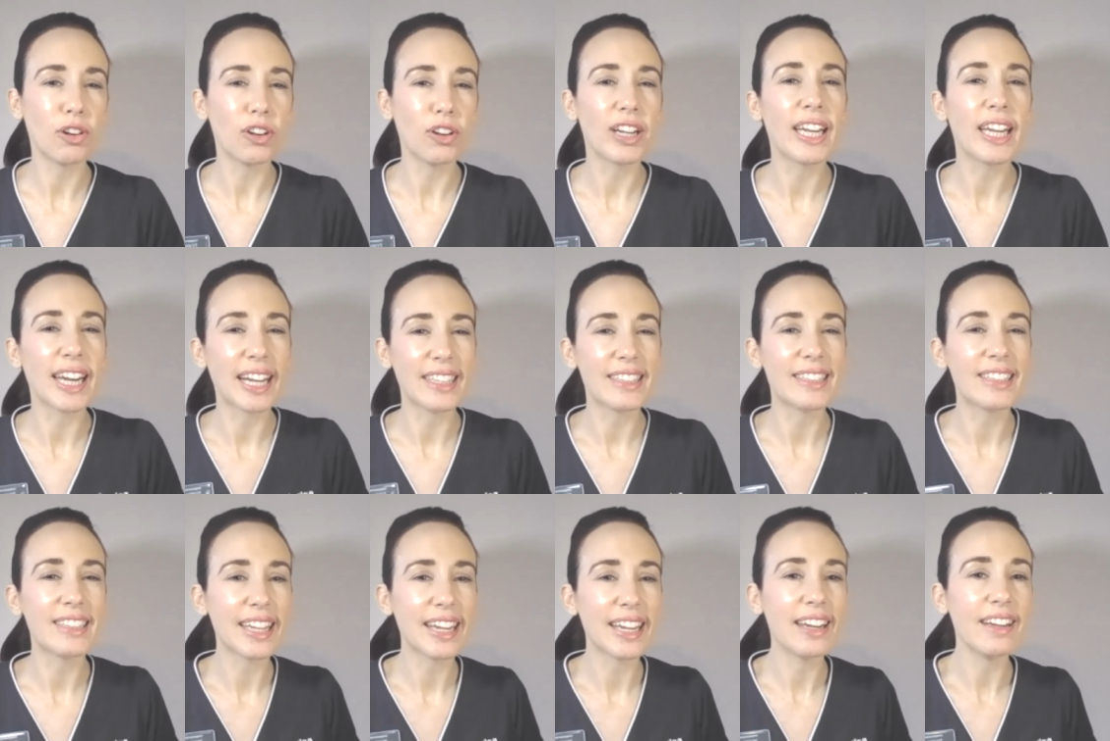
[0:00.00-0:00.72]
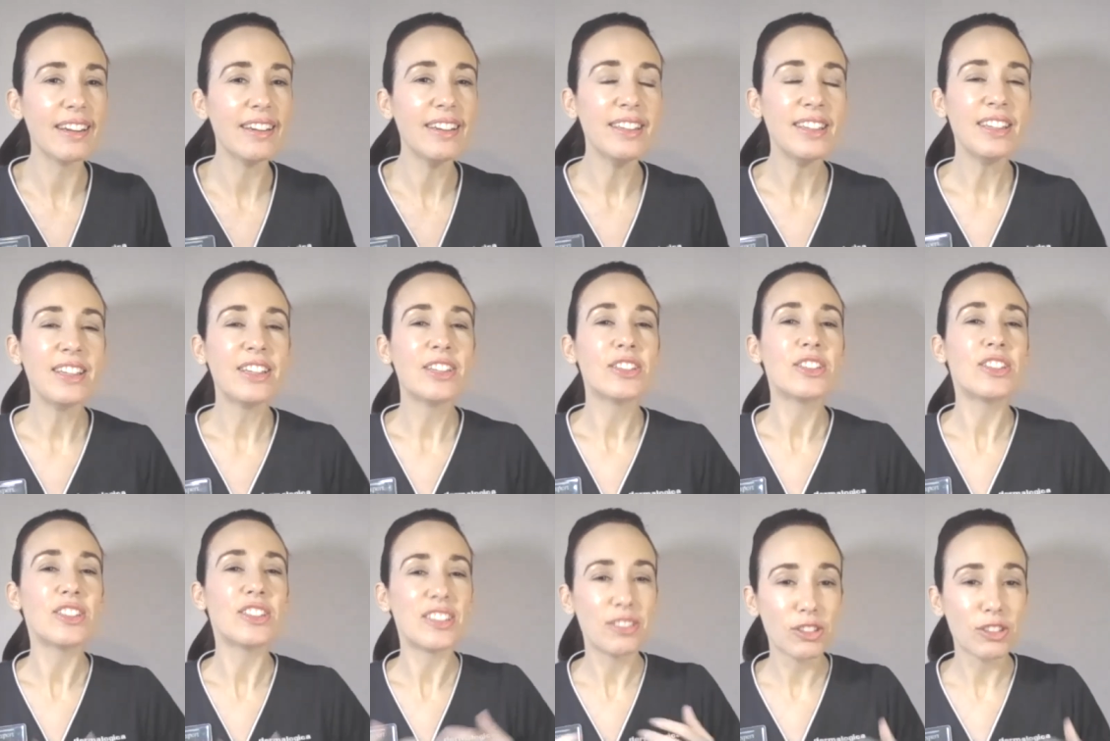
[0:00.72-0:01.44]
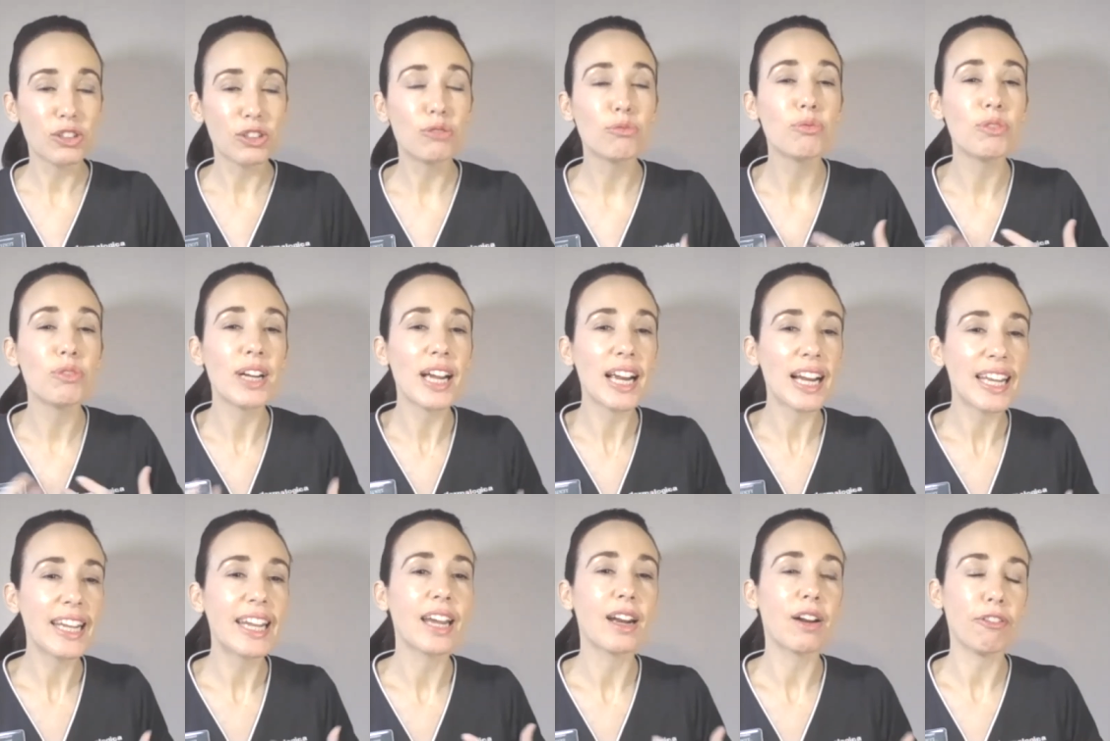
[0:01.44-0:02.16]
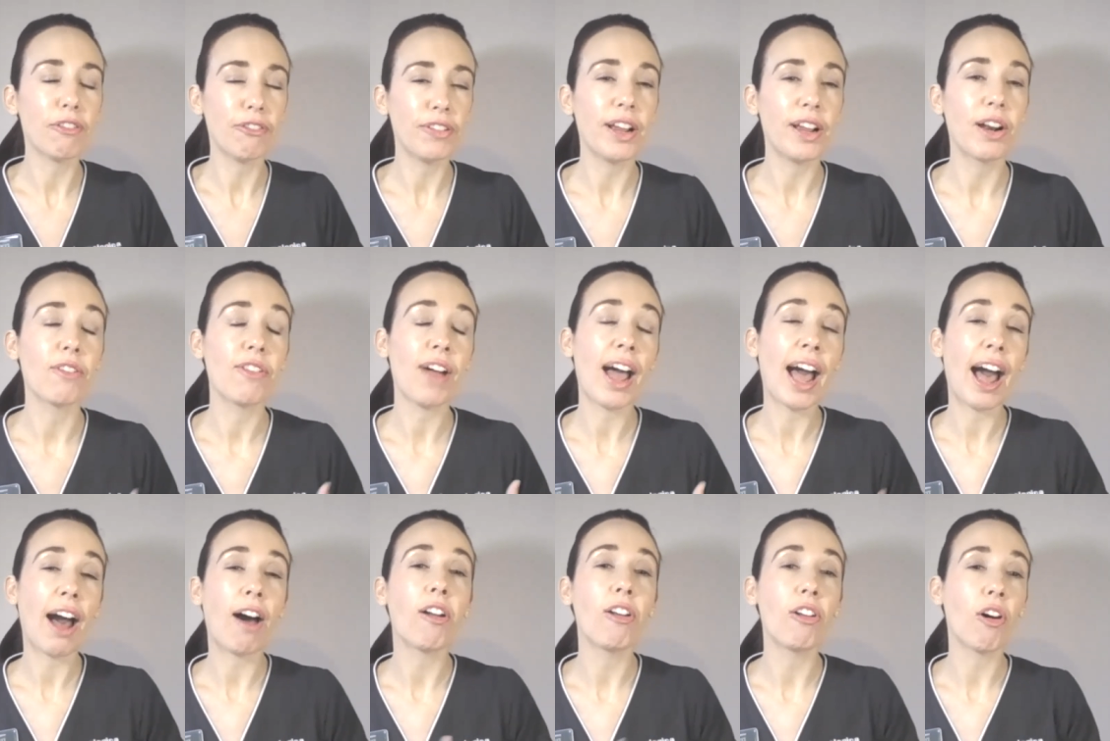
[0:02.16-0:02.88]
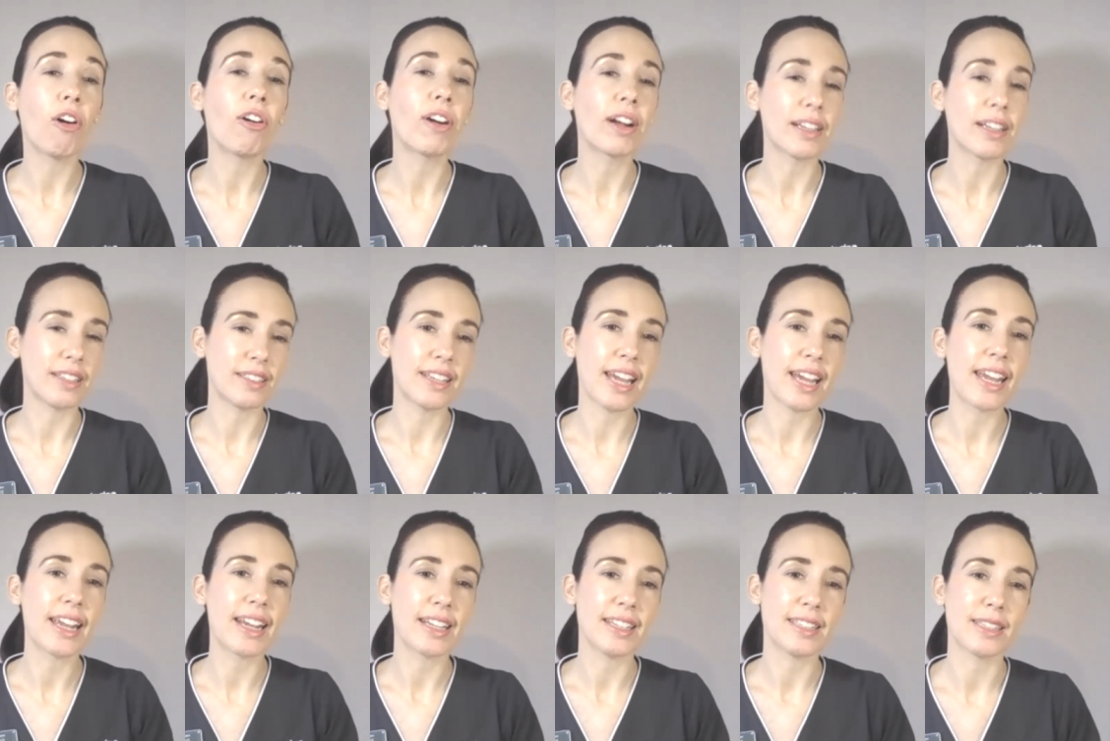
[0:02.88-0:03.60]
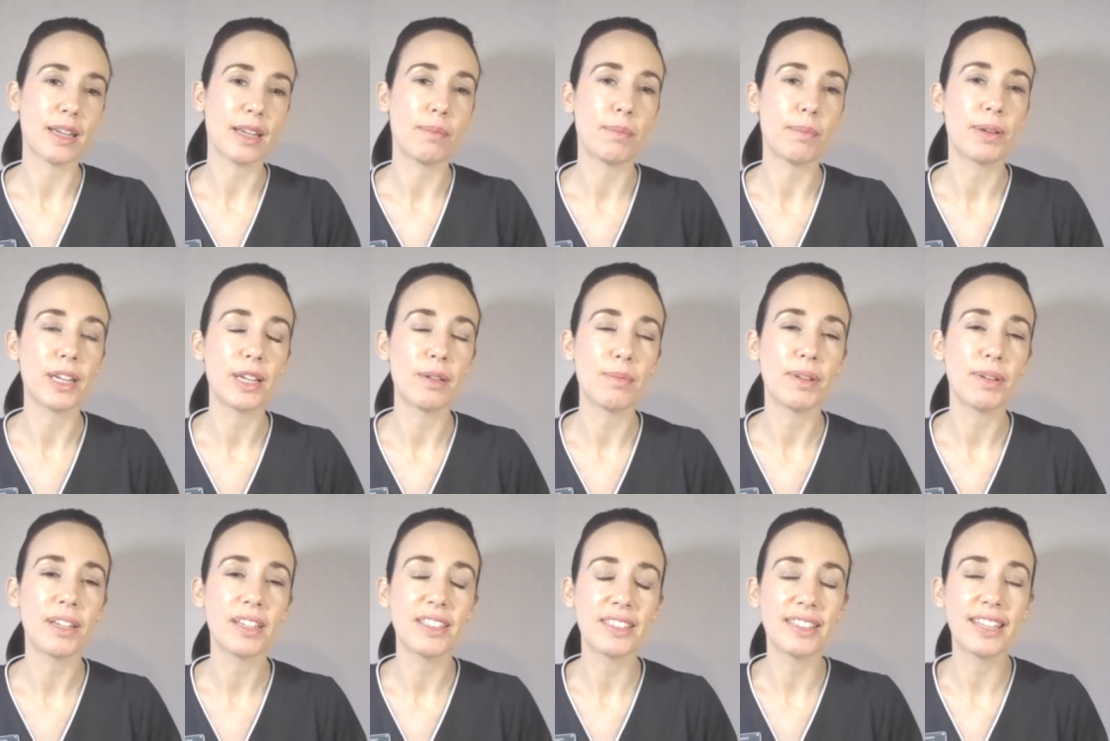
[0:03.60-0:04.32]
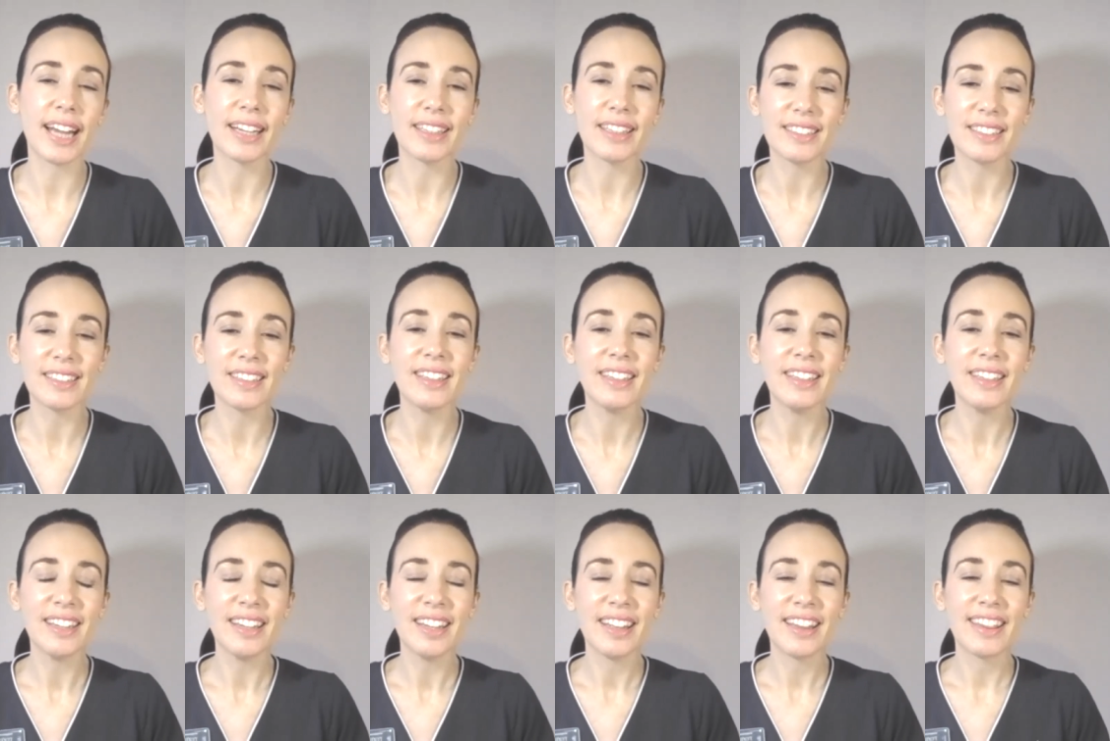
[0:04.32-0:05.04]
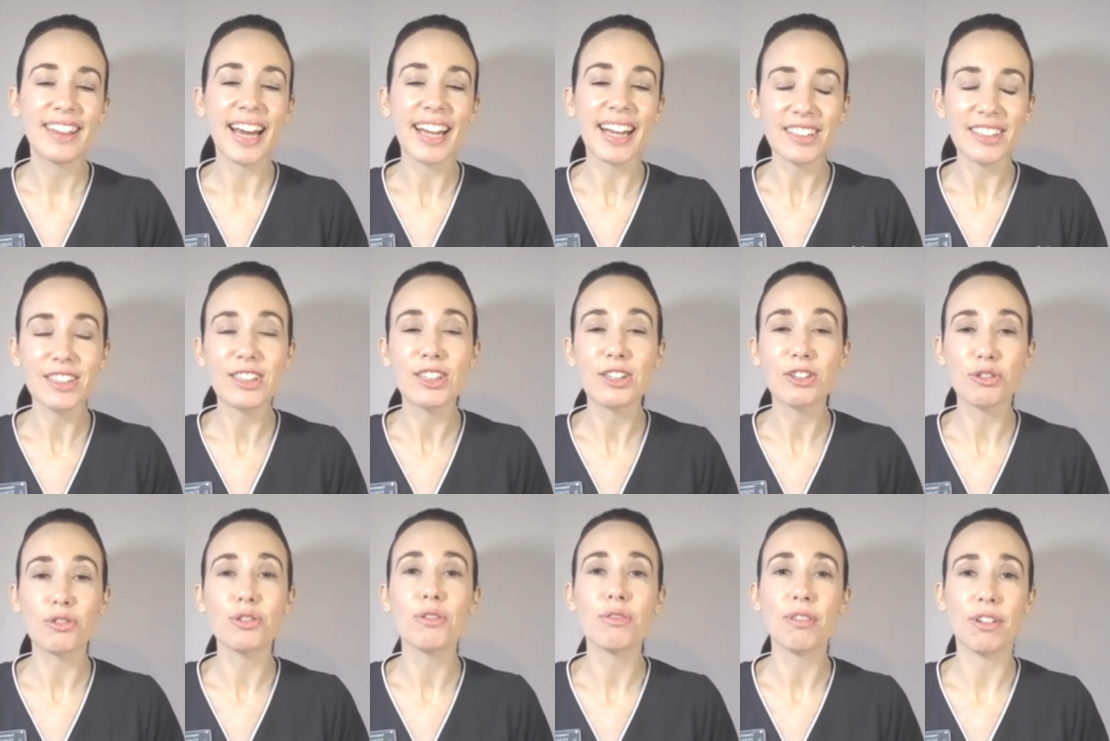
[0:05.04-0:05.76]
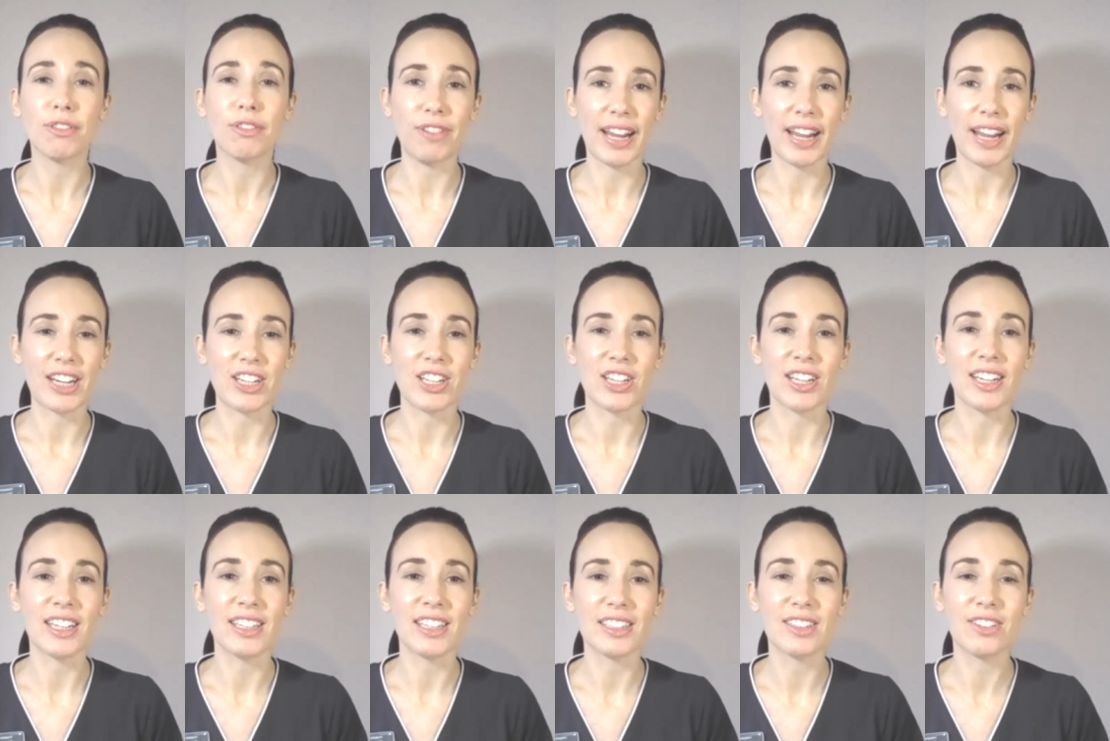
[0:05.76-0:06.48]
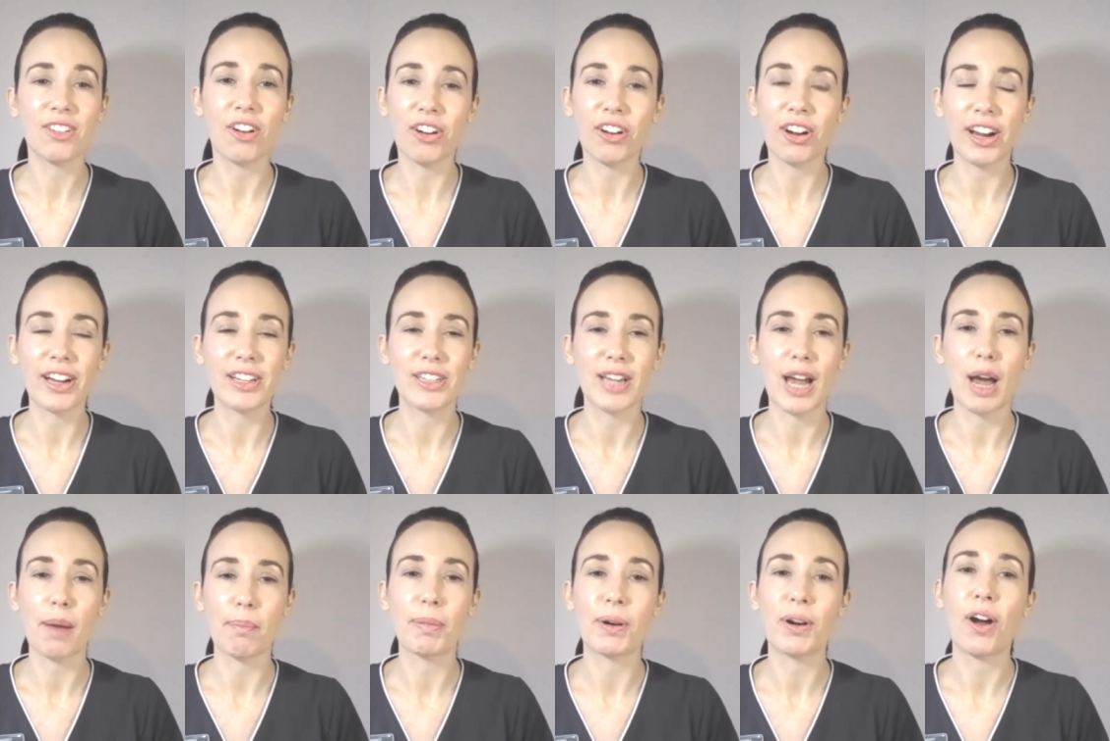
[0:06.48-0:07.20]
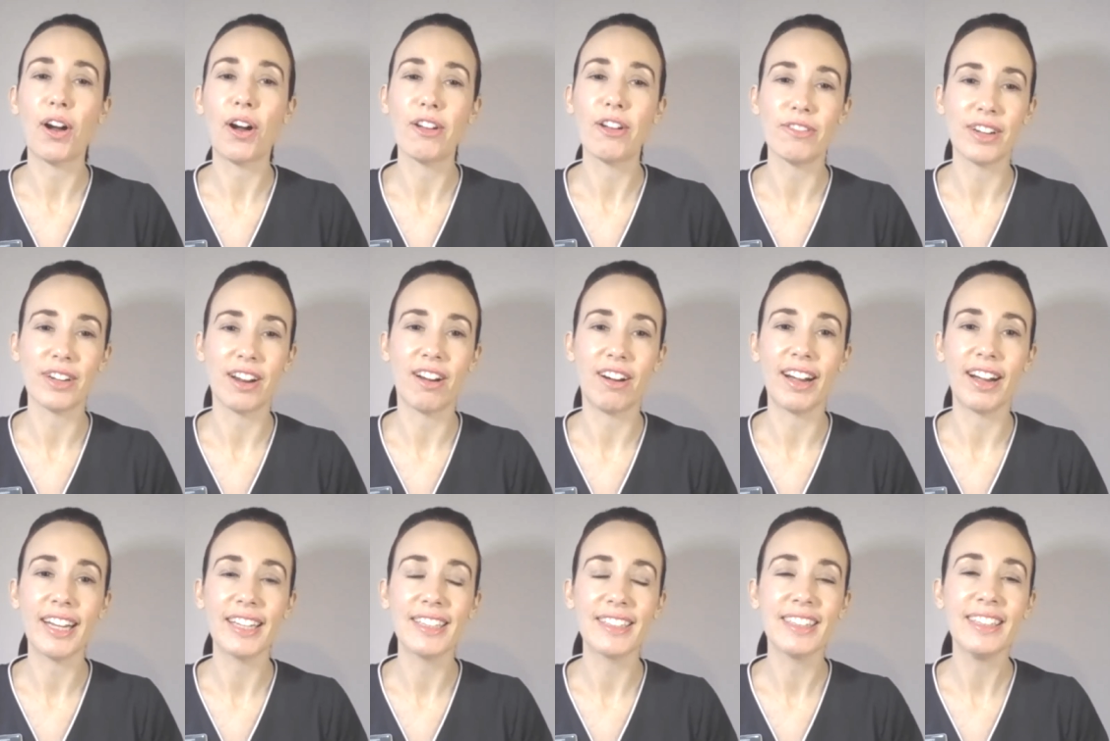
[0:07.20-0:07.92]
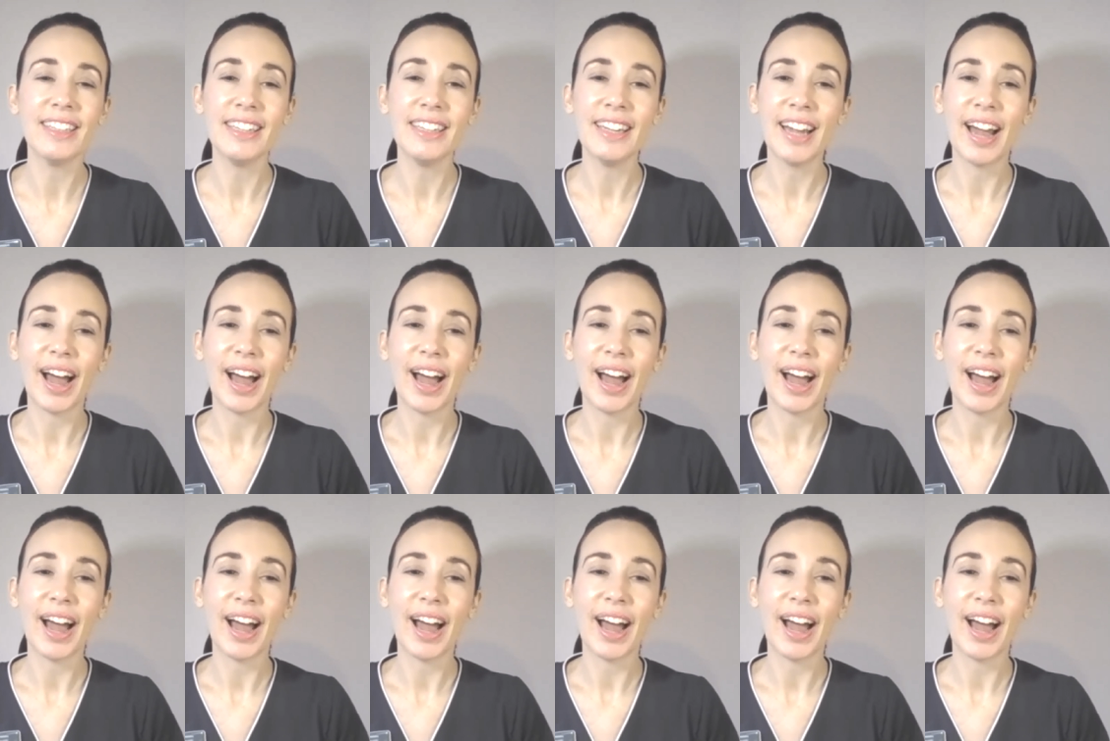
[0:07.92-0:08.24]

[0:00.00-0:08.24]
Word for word: if you're looking at skin, to really get a feel of how long it's taken somebody, because that's the true reflection. It's not going to happen overnight.